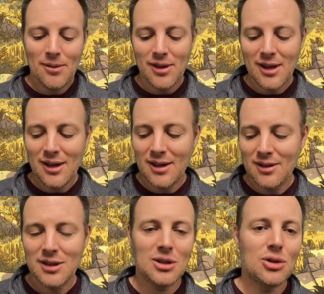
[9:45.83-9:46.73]
the
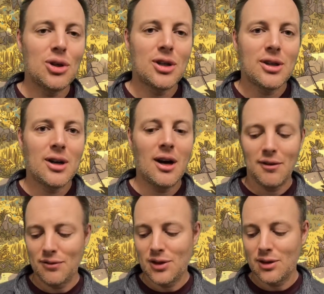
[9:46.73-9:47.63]
look
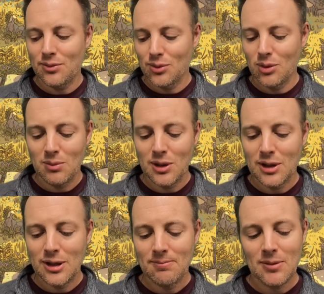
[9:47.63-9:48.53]
of the rule book